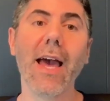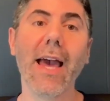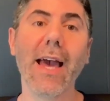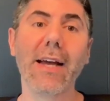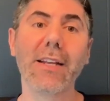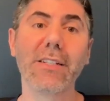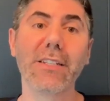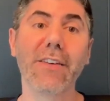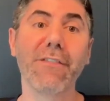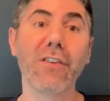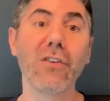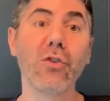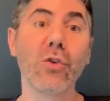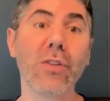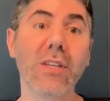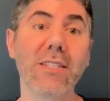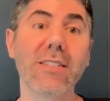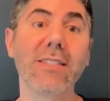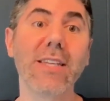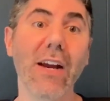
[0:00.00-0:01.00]
And if you do
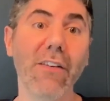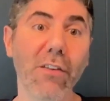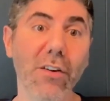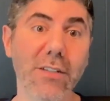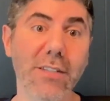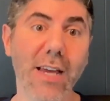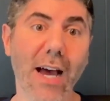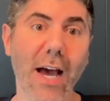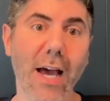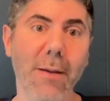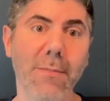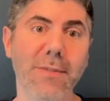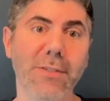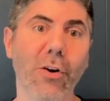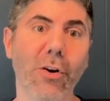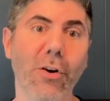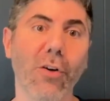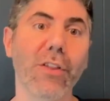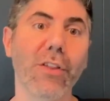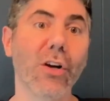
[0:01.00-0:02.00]
this several times
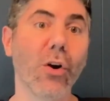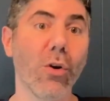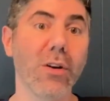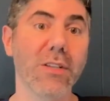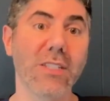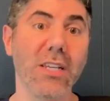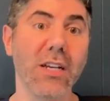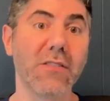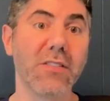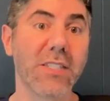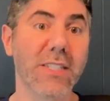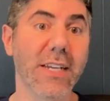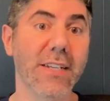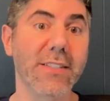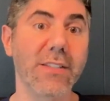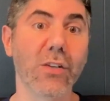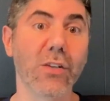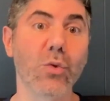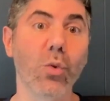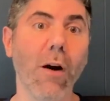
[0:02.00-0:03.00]
over the course of
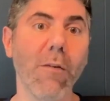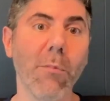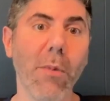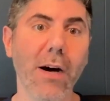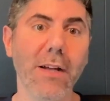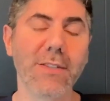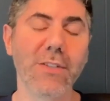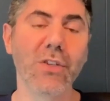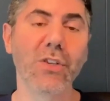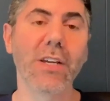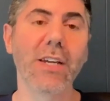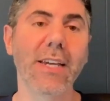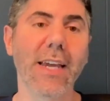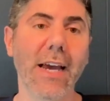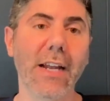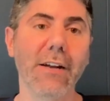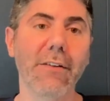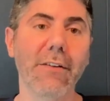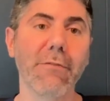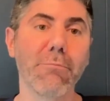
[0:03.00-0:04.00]
6 to 12 months, you can
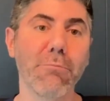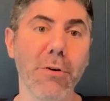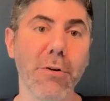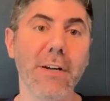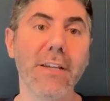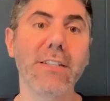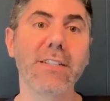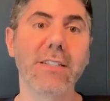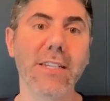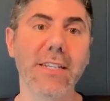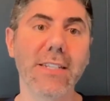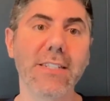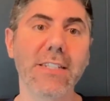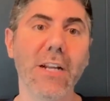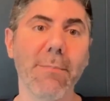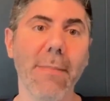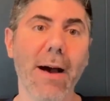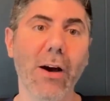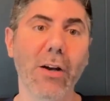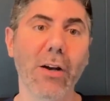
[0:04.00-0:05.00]
get a pretty decent
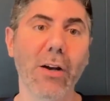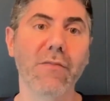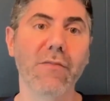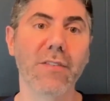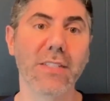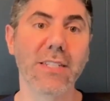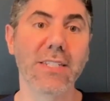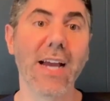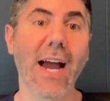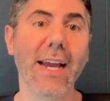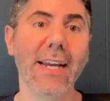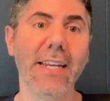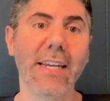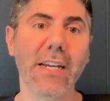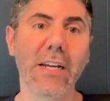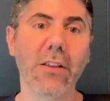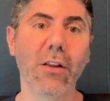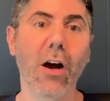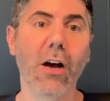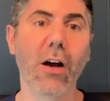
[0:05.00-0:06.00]
amount of tightening
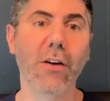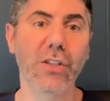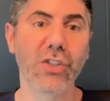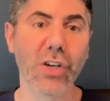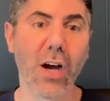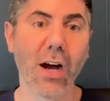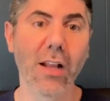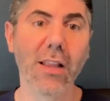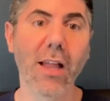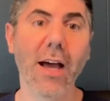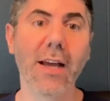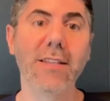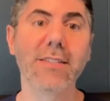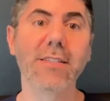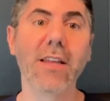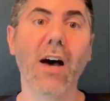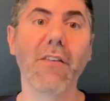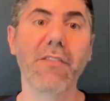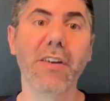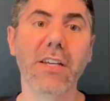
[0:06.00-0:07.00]
along the jawline,
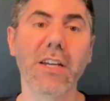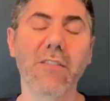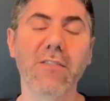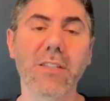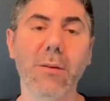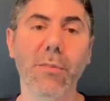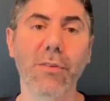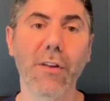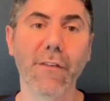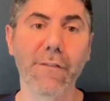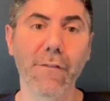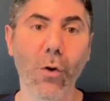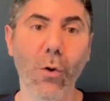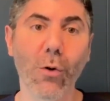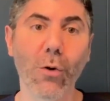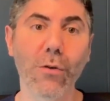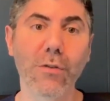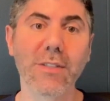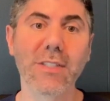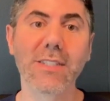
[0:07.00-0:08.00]
softening of some of the
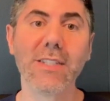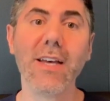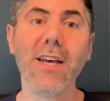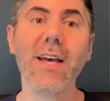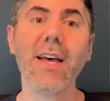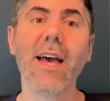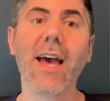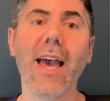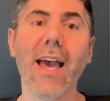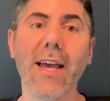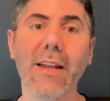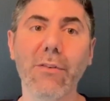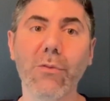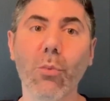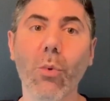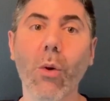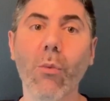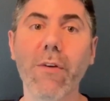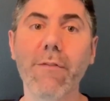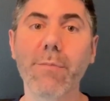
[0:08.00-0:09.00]
folds. And
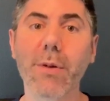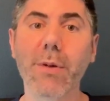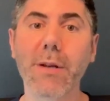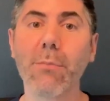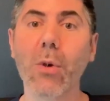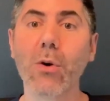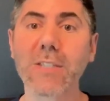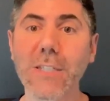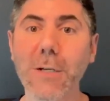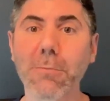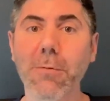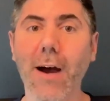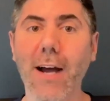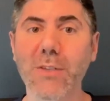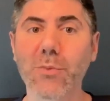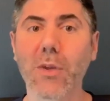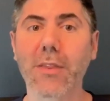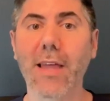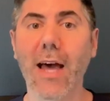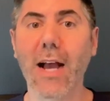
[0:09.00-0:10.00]
what we've been most
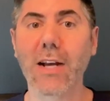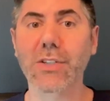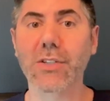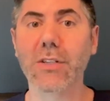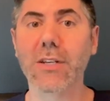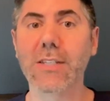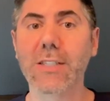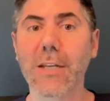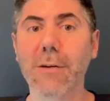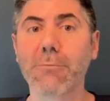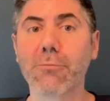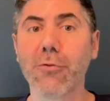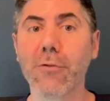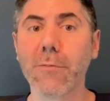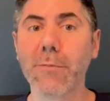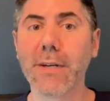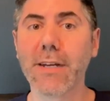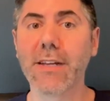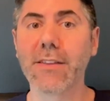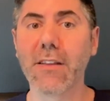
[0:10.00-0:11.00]
surprised with actually is
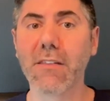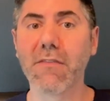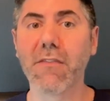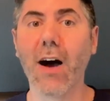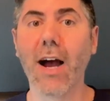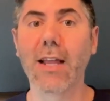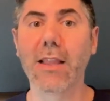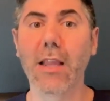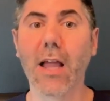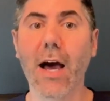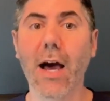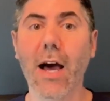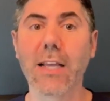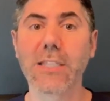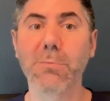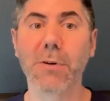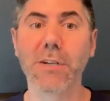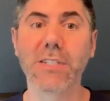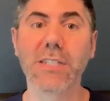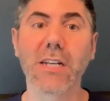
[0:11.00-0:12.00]
improvement in the fine lines,
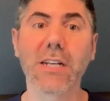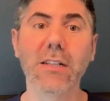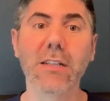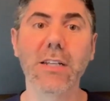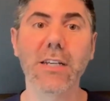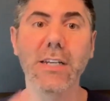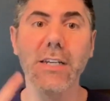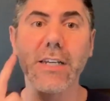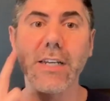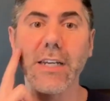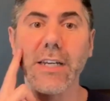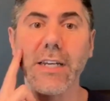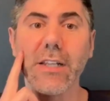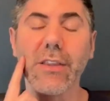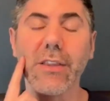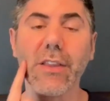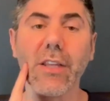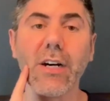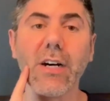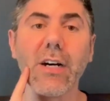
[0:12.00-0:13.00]
particularly
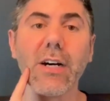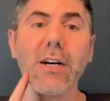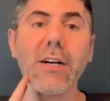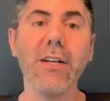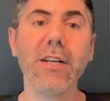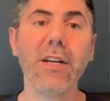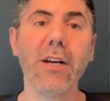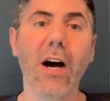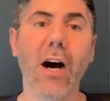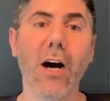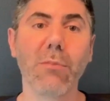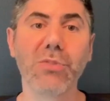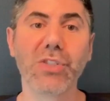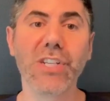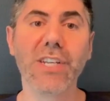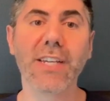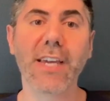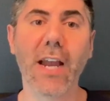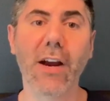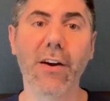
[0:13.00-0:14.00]
in the
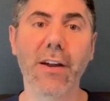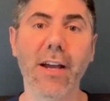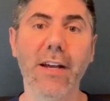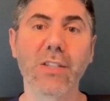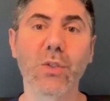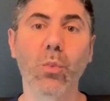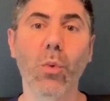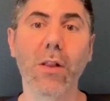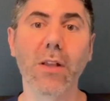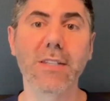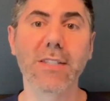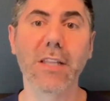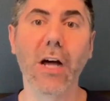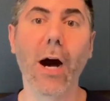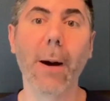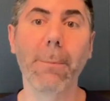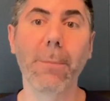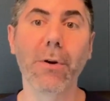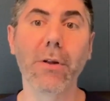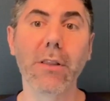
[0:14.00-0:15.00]
cheek area as well as the
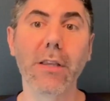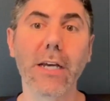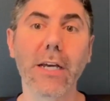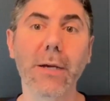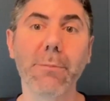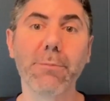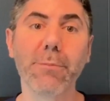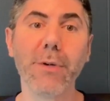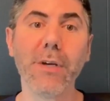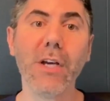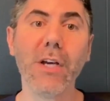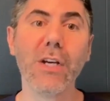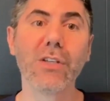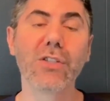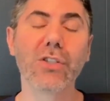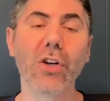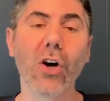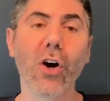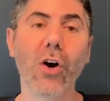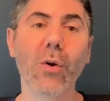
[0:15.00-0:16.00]
upper lip.
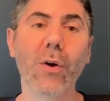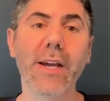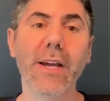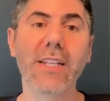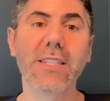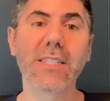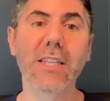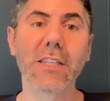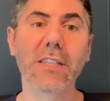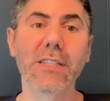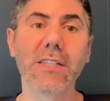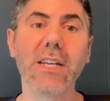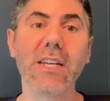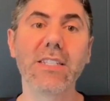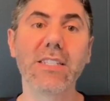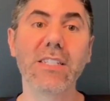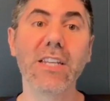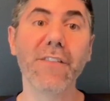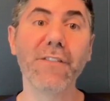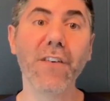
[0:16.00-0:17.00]
So
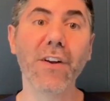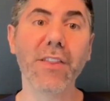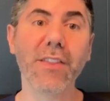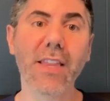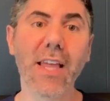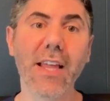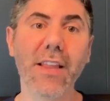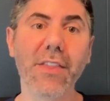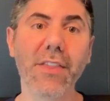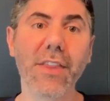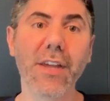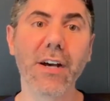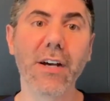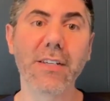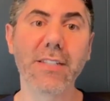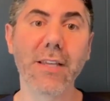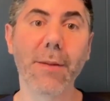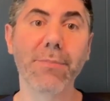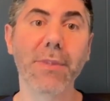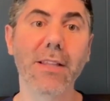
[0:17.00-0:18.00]
it's different than
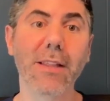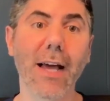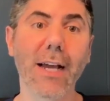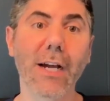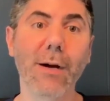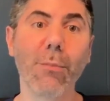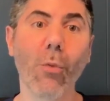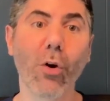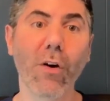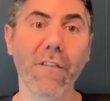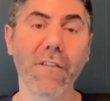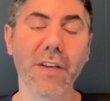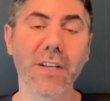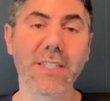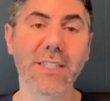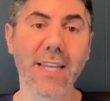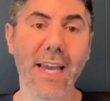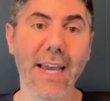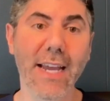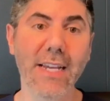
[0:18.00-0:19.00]
something like a
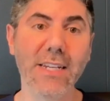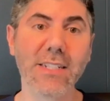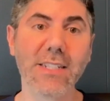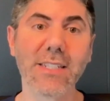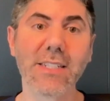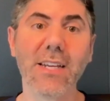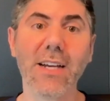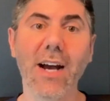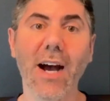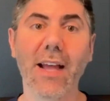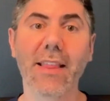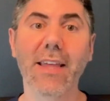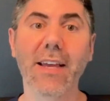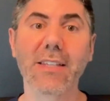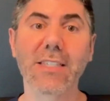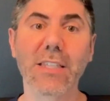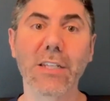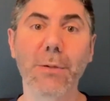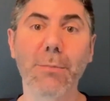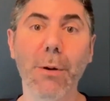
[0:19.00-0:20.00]
Morpheus 8. I think
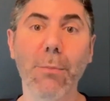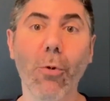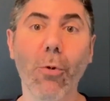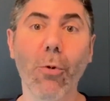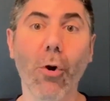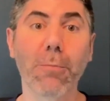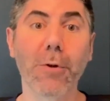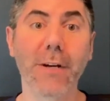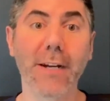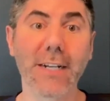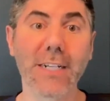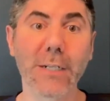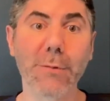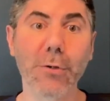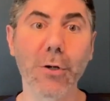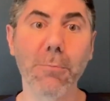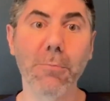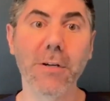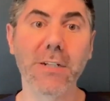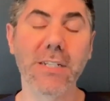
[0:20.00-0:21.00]
it's a little bit more
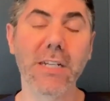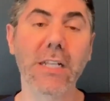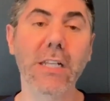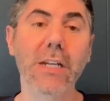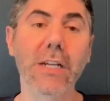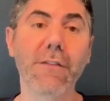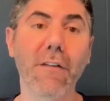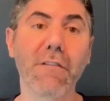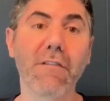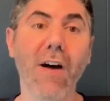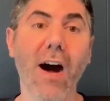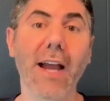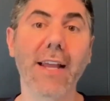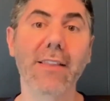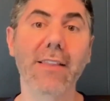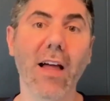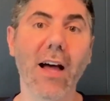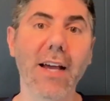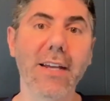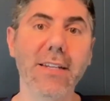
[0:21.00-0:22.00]
predictable, particularly for
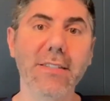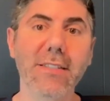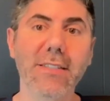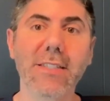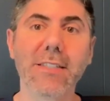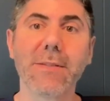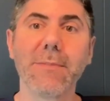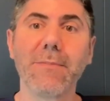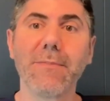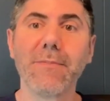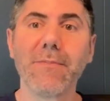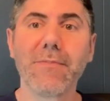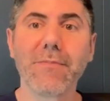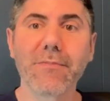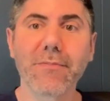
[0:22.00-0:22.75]
fine lines.